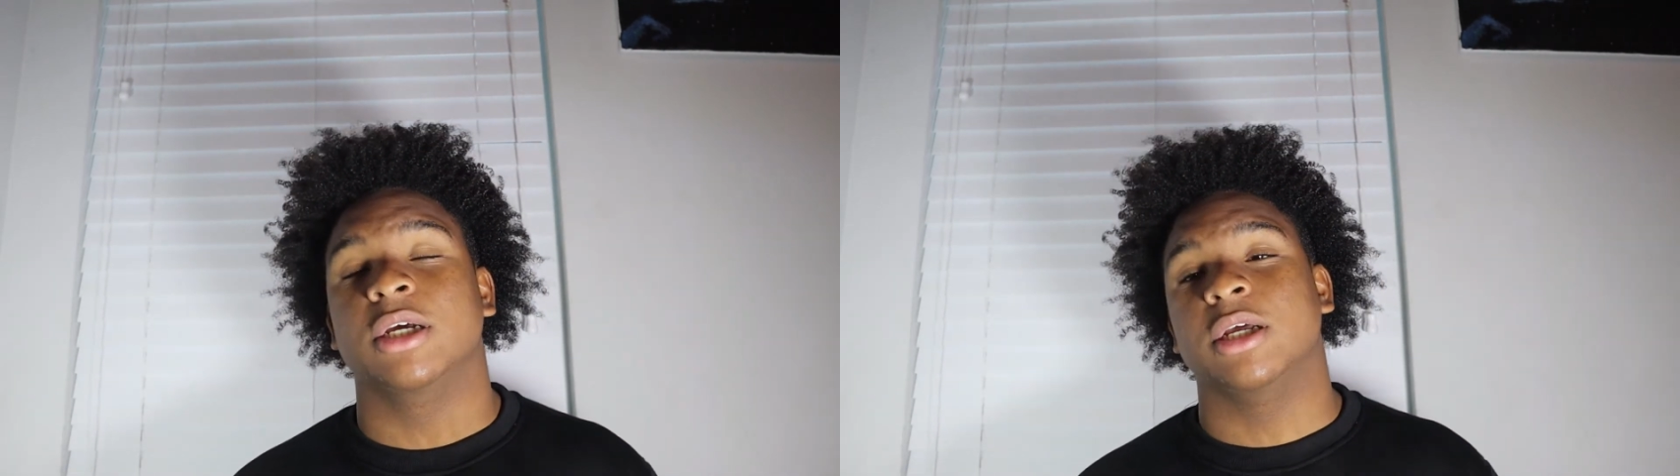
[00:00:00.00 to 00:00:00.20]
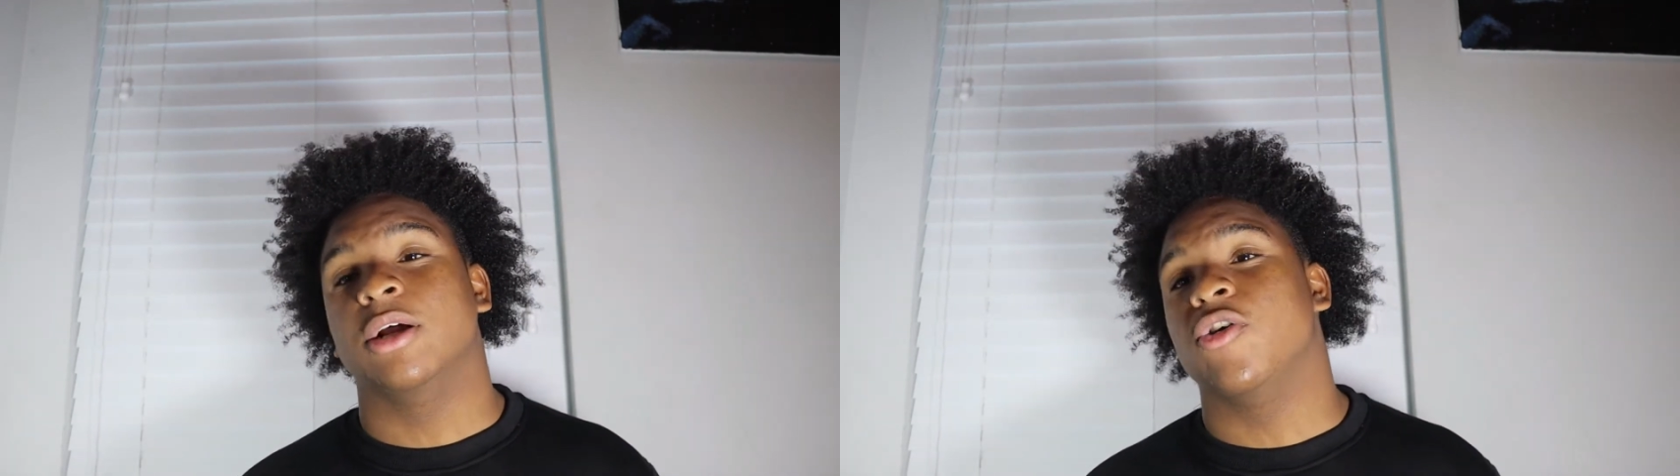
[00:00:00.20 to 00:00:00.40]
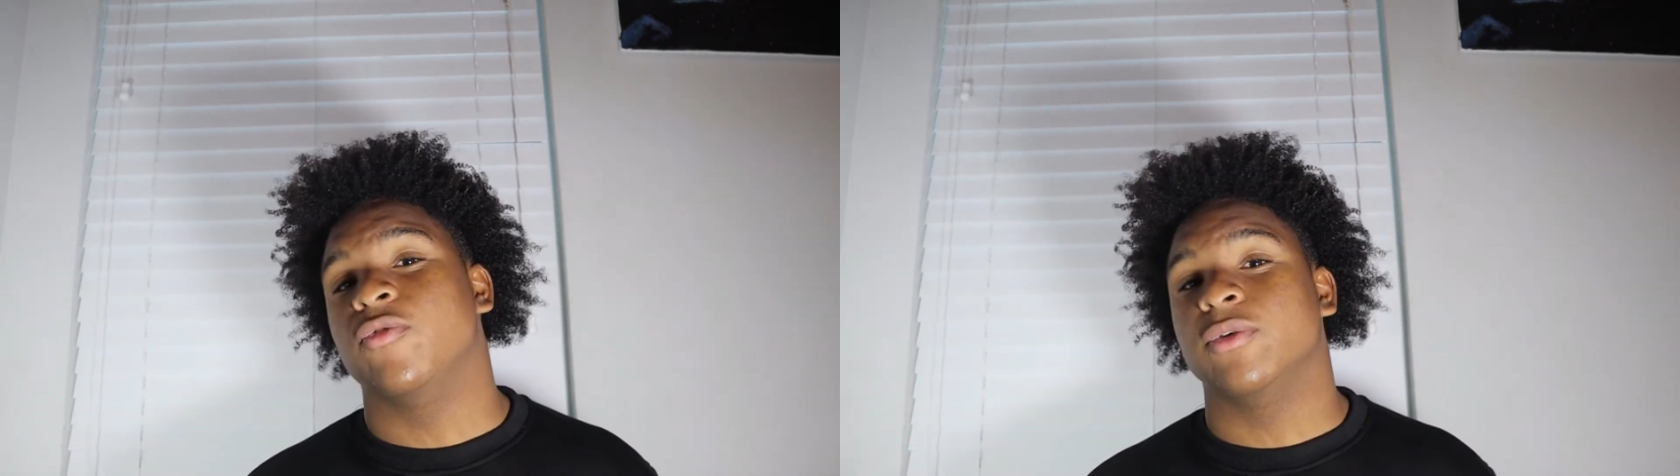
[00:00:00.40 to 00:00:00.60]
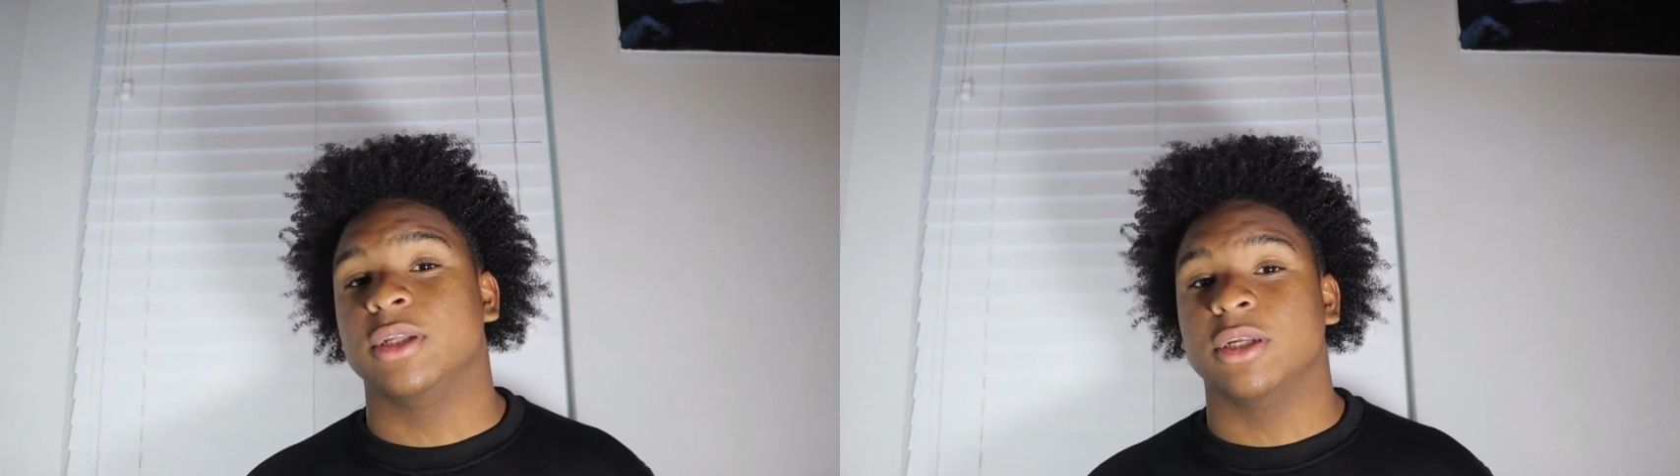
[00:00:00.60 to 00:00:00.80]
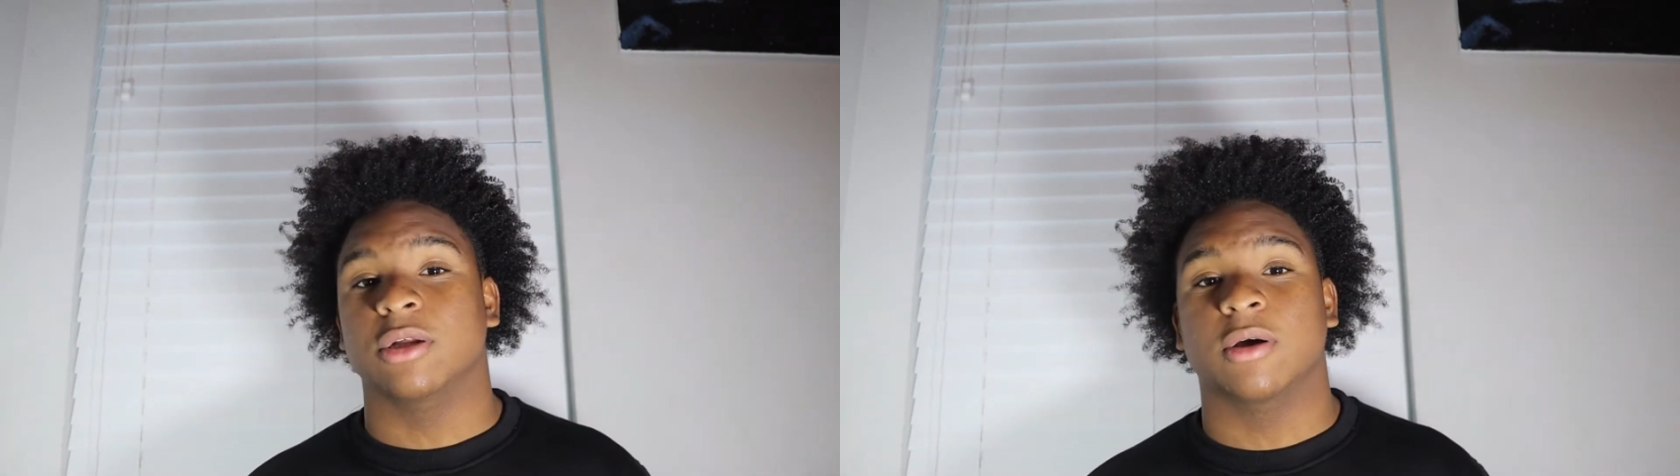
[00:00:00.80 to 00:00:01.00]
and
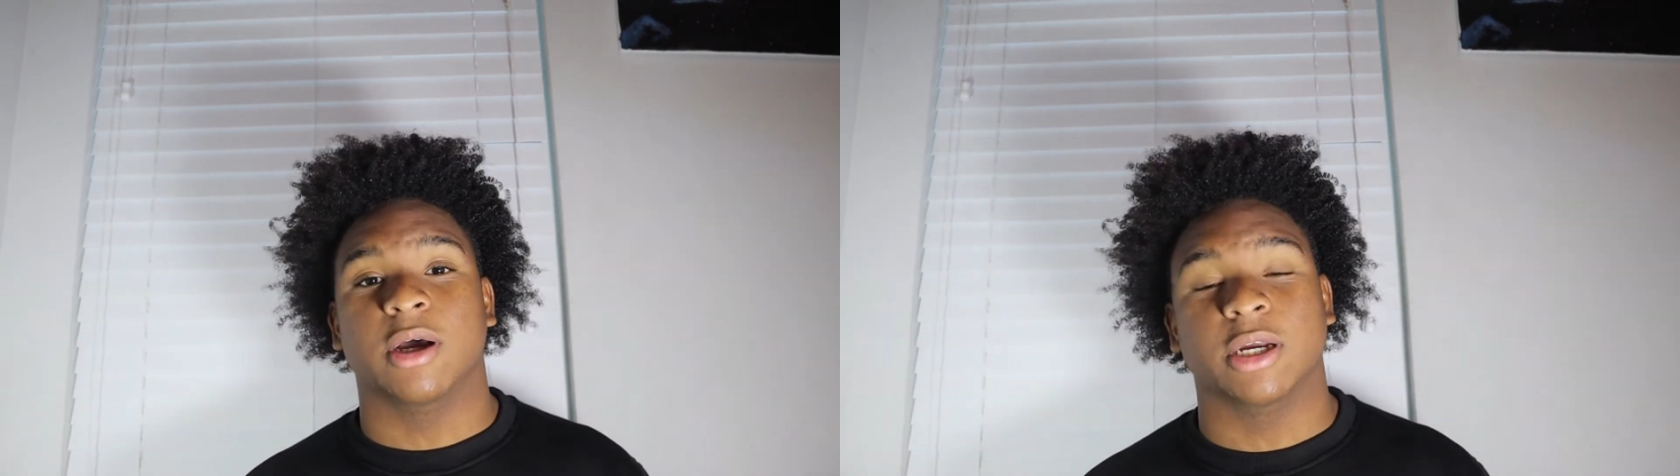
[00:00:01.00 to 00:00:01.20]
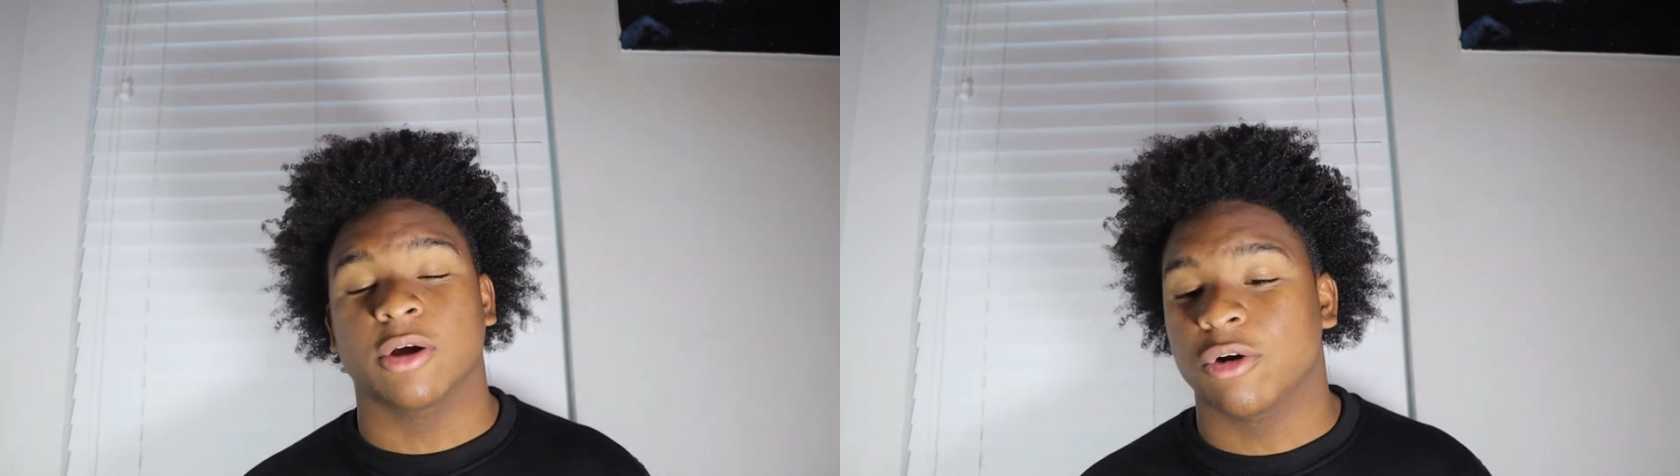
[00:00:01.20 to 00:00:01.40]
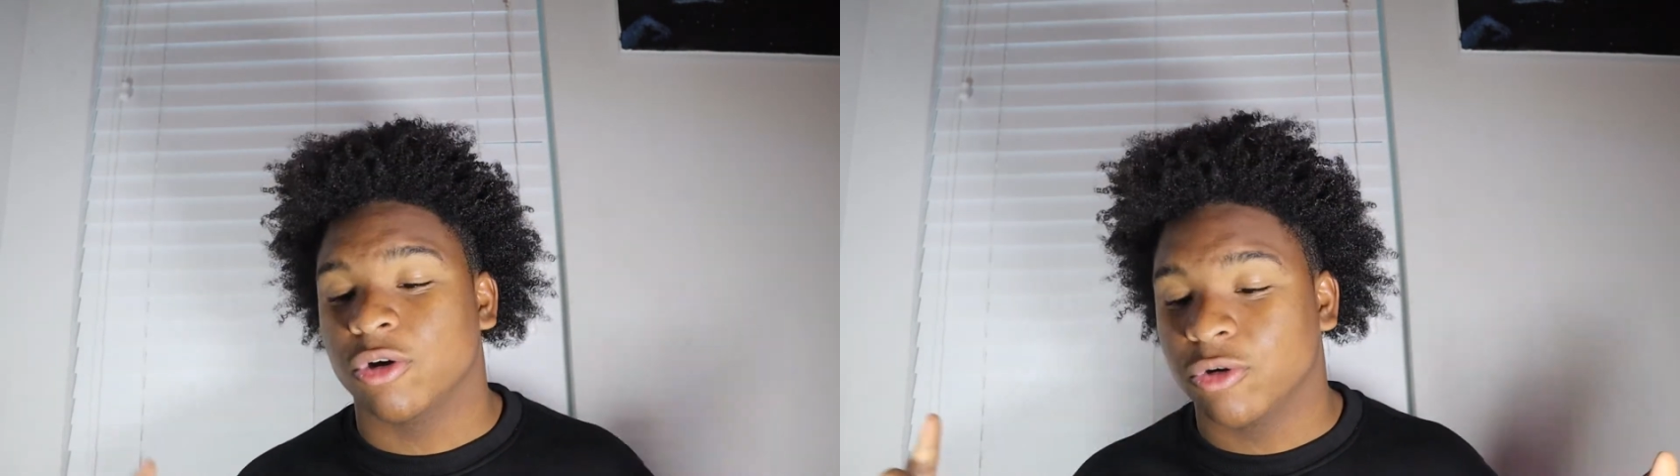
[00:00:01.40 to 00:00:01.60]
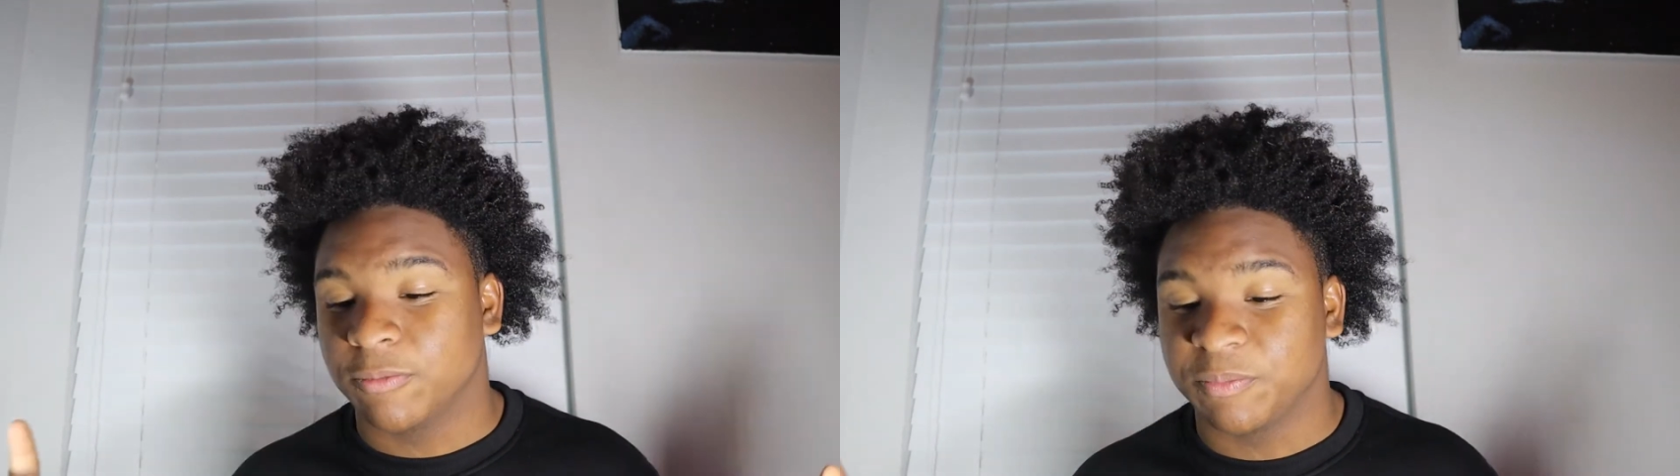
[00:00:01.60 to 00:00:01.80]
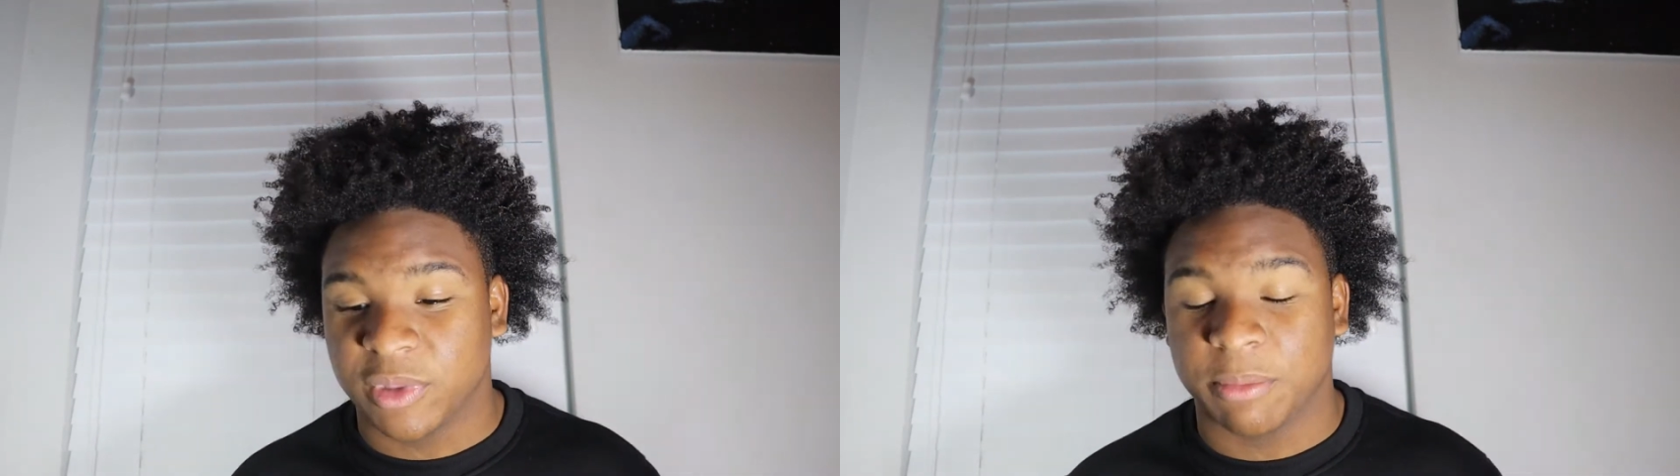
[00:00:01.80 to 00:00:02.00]
hopefully, you know, I can grow